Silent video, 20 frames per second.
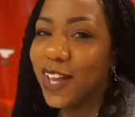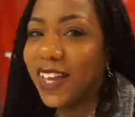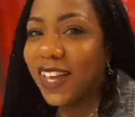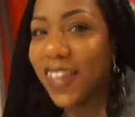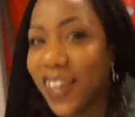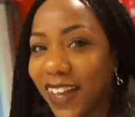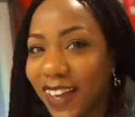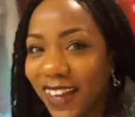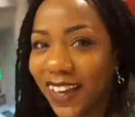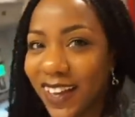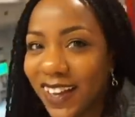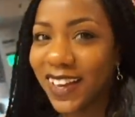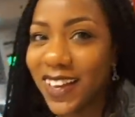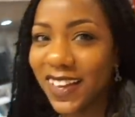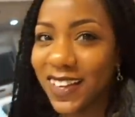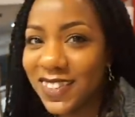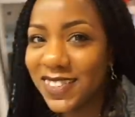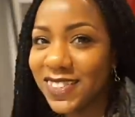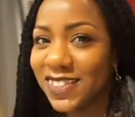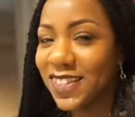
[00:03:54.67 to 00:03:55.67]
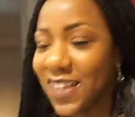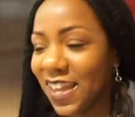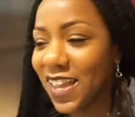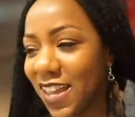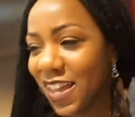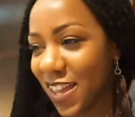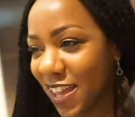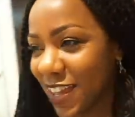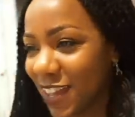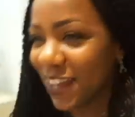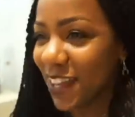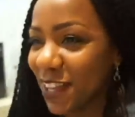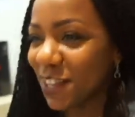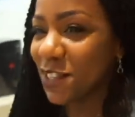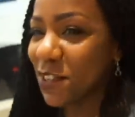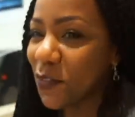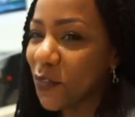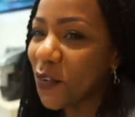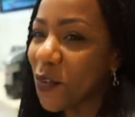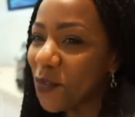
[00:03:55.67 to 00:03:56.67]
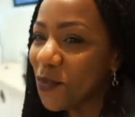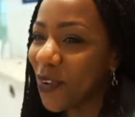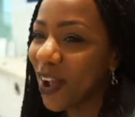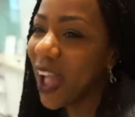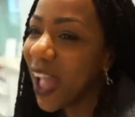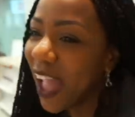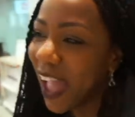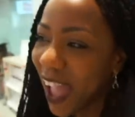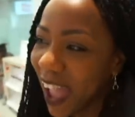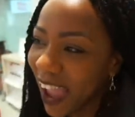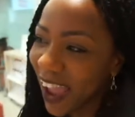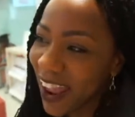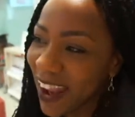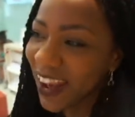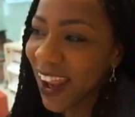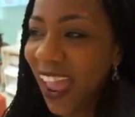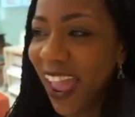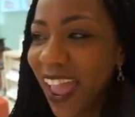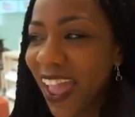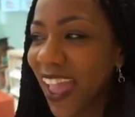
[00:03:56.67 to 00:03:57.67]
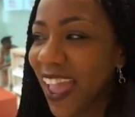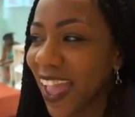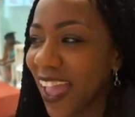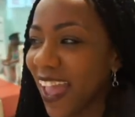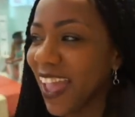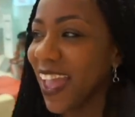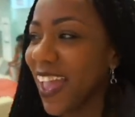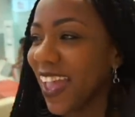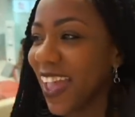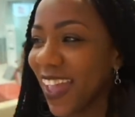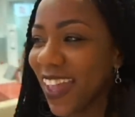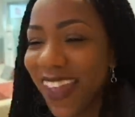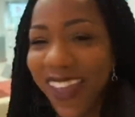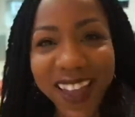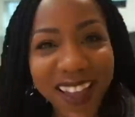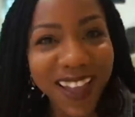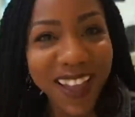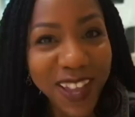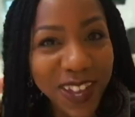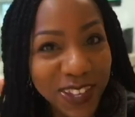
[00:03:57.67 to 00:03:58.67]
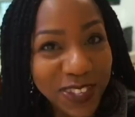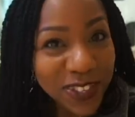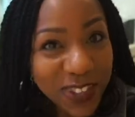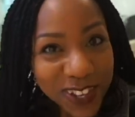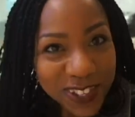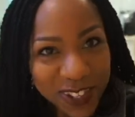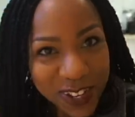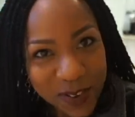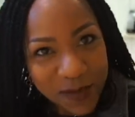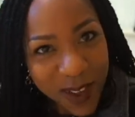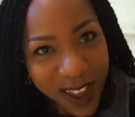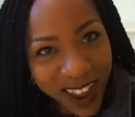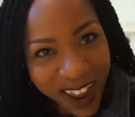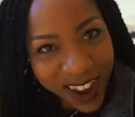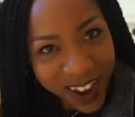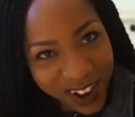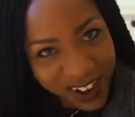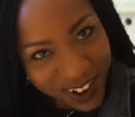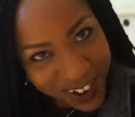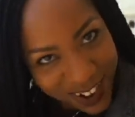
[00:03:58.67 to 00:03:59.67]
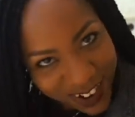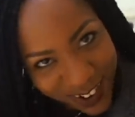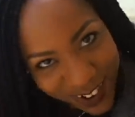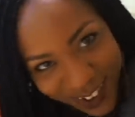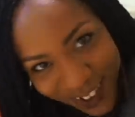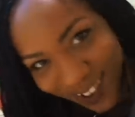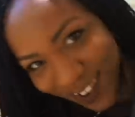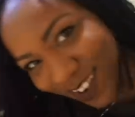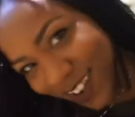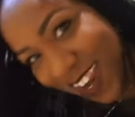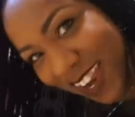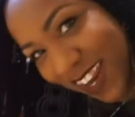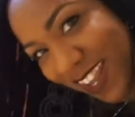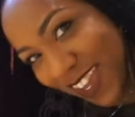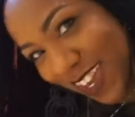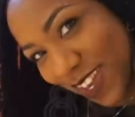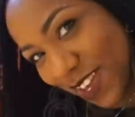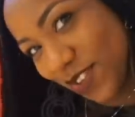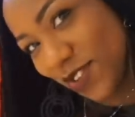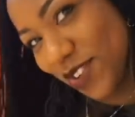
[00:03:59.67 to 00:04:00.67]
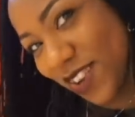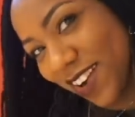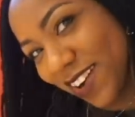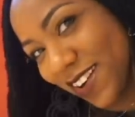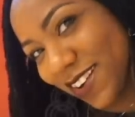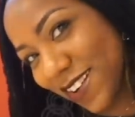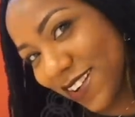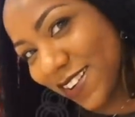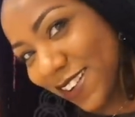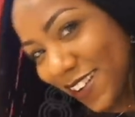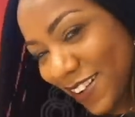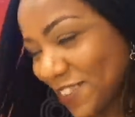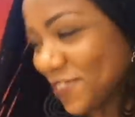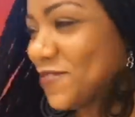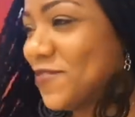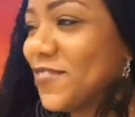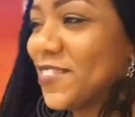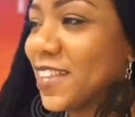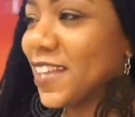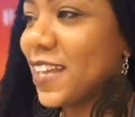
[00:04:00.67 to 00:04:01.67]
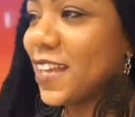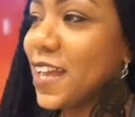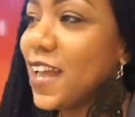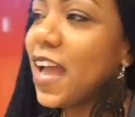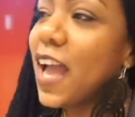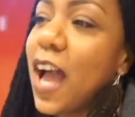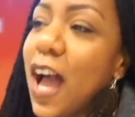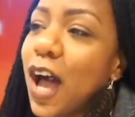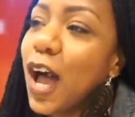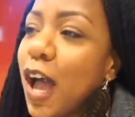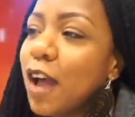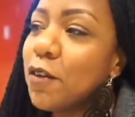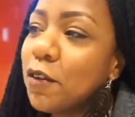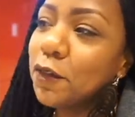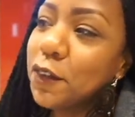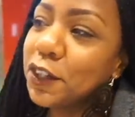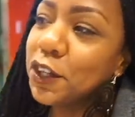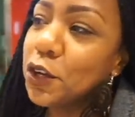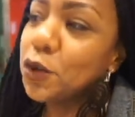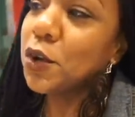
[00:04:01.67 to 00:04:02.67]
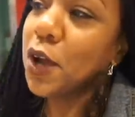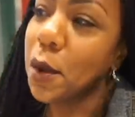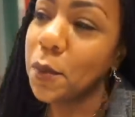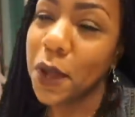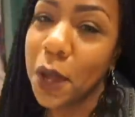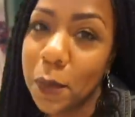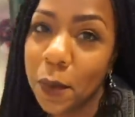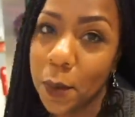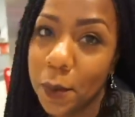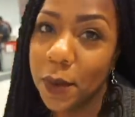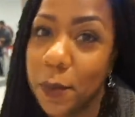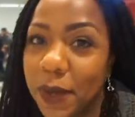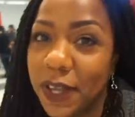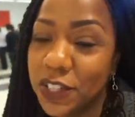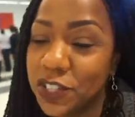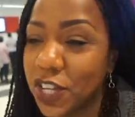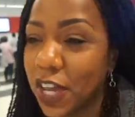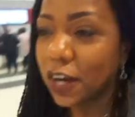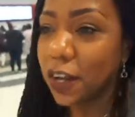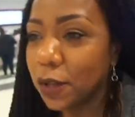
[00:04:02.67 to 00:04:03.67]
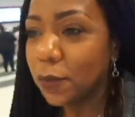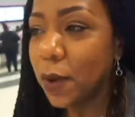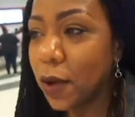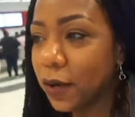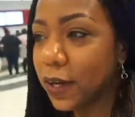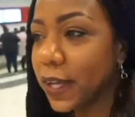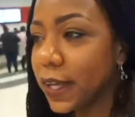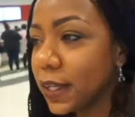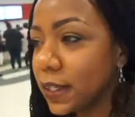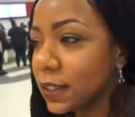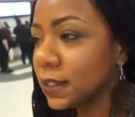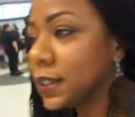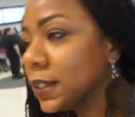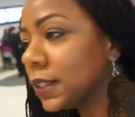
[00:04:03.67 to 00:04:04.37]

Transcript: Hey guys, today is Friday. You guys look at my hair, ain't it cute, girl? I'll have a video coming up on my main channel about it.